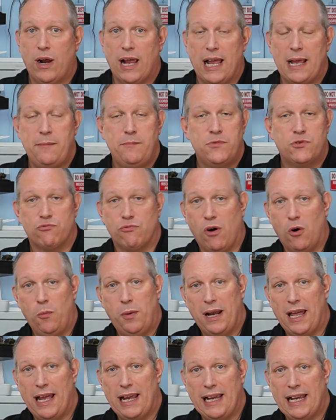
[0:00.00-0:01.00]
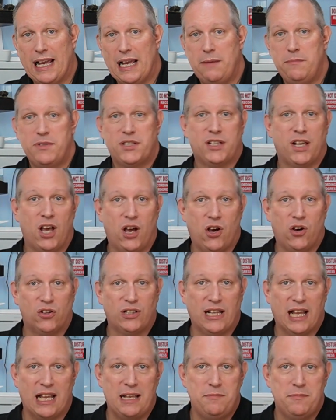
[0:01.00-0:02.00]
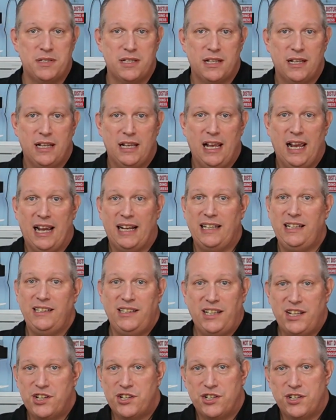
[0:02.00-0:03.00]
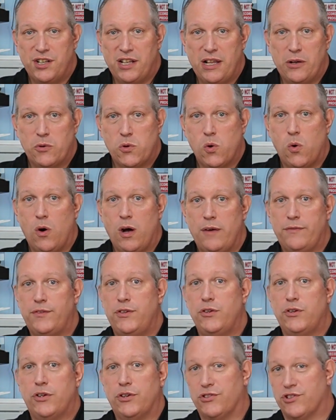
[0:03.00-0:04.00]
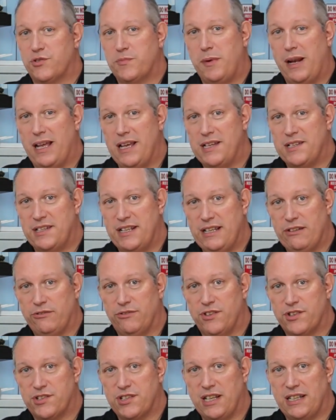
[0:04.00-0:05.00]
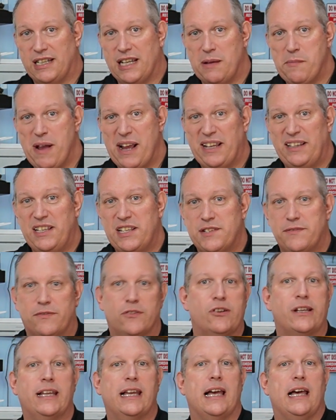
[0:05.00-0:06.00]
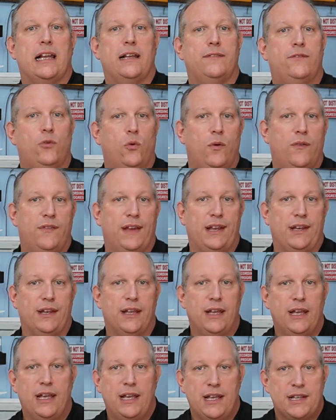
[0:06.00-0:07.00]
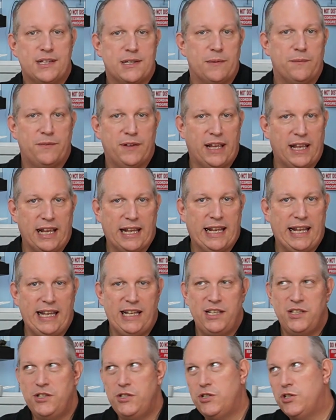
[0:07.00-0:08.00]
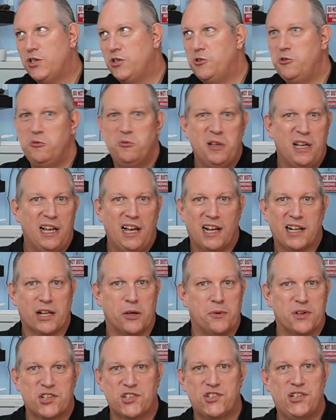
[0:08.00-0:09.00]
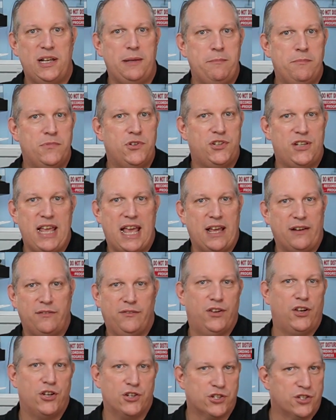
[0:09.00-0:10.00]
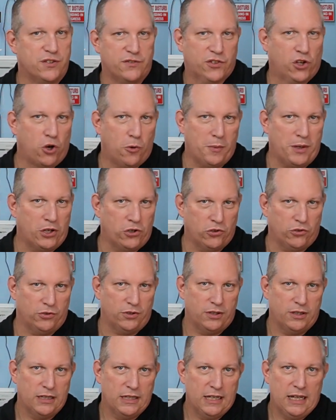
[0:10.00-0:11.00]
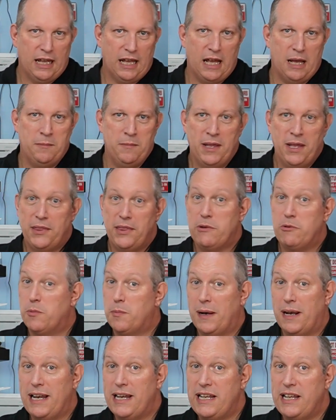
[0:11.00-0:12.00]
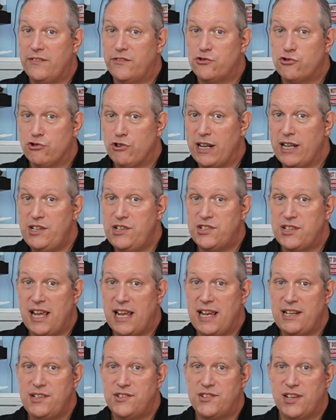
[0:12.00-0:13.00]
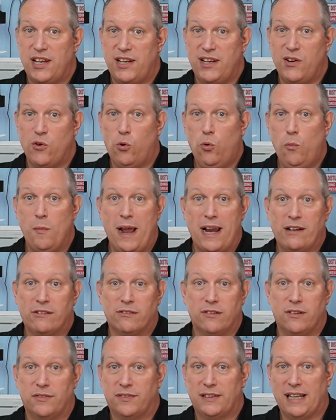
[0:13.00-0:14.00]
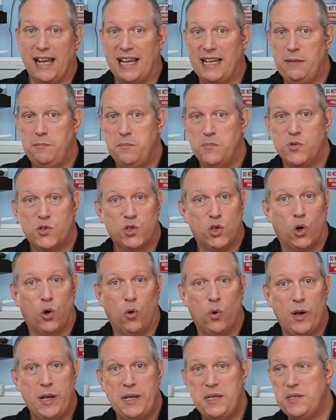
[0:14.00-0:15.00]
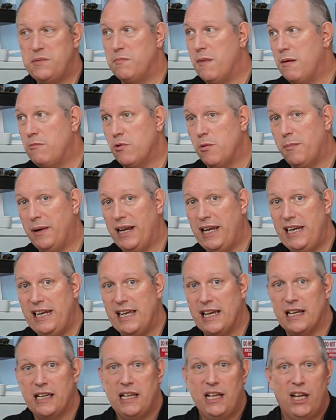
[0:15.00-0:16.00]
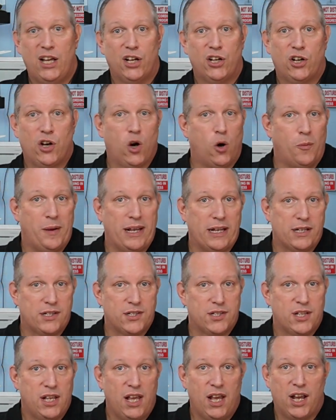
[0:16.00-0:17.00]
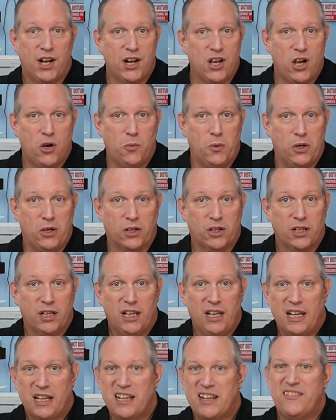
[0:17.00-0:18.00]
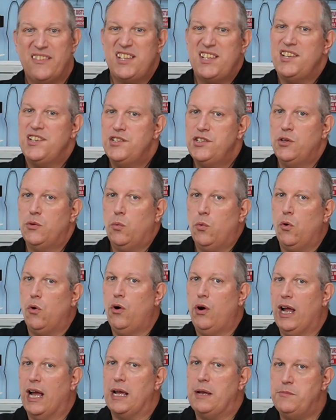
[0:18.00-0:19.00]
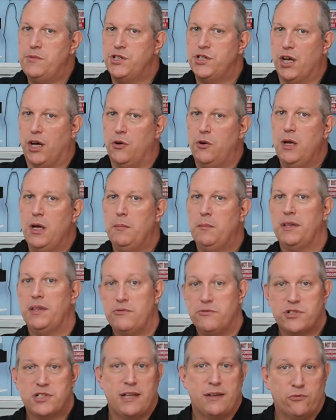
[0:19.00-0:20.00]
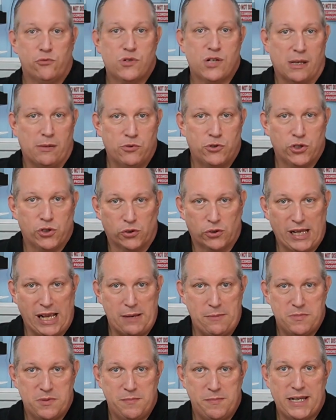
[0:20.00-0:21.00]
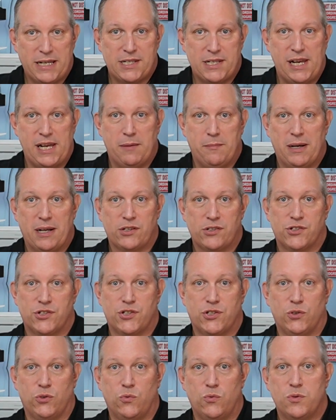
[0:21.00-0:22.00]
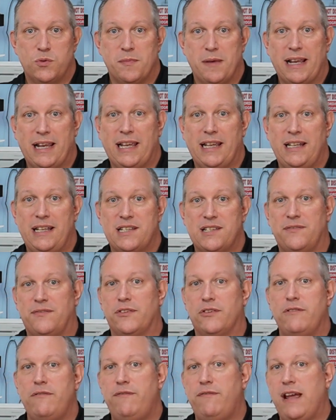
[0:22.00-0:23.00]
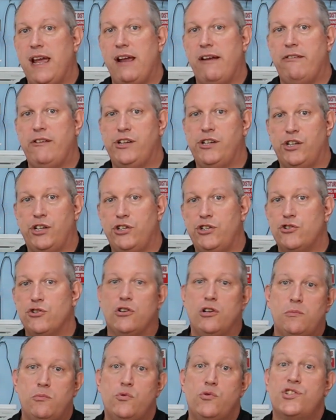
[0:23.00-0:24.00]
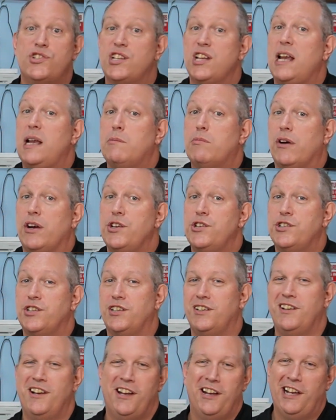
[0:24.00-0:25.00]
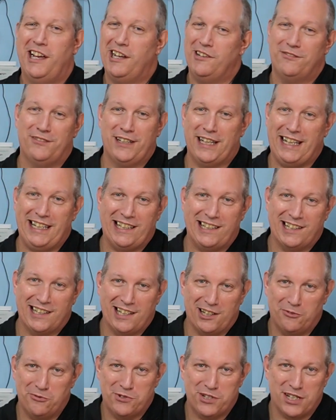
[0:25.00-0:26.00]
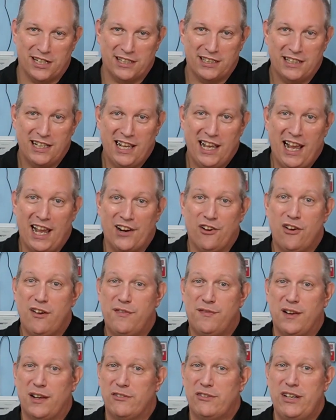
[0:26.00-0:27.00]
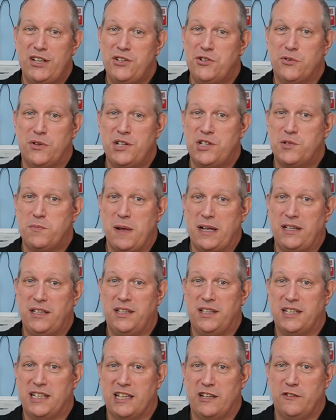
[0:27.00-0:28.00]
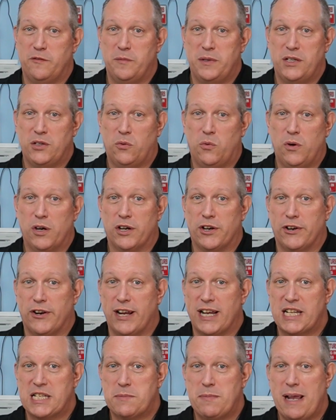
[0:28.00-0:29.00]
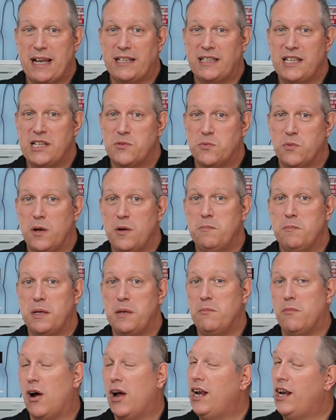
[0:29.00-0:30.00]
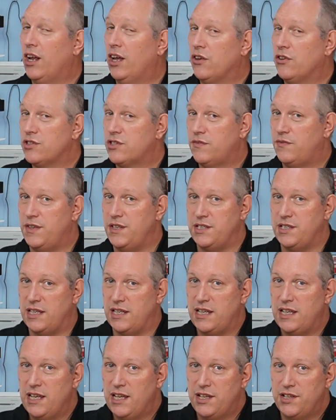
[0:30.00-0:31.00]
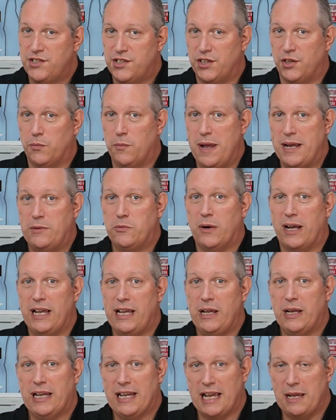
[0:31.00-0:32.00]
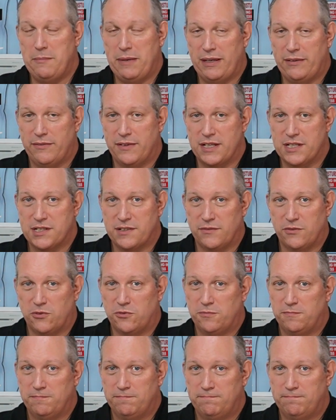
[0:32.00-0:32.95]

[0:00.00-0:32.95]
games, role-playing games, card games, and in addition there were quite a few cosplayers there on the Sunday making this a very colourful event, something akin to, I don't know, a slimmed down version of Comic-Con. Um, there were plenty of trade stands selling all manner of games, toys, memorabilia, comics and artwork. You know, this isn't a war game show, but there are several tabletop games mixed in amongst the stalls, making this a very varied and enjoyable incredible celebration of geek culture. And I thoroughly enjoyed spending the day with my daughter and I expect this won't be my last visit to the Medway Gaming Festival.